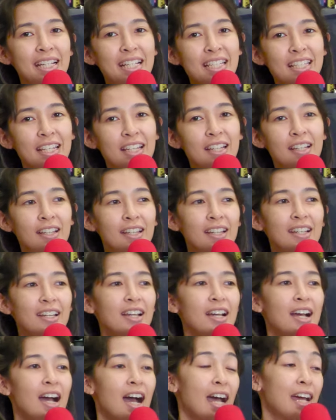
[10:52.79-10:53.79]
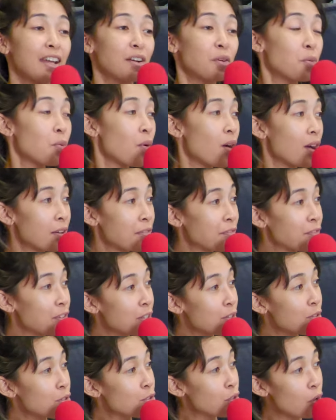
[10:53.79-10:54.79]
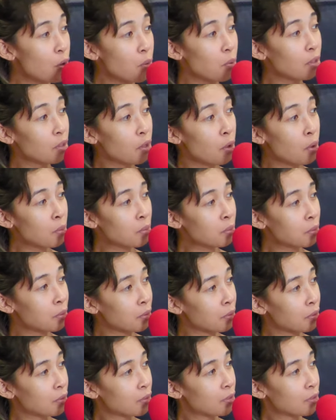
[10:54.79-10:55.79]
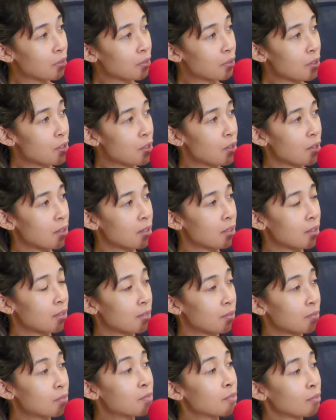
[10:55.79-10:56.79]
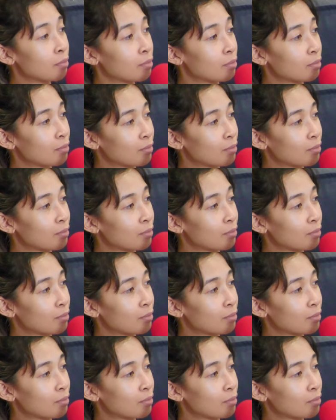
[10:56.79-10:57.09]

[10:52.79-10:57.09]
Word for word: Kasi I don't wanna feel so alone. Oo. Uh-uh. Mm.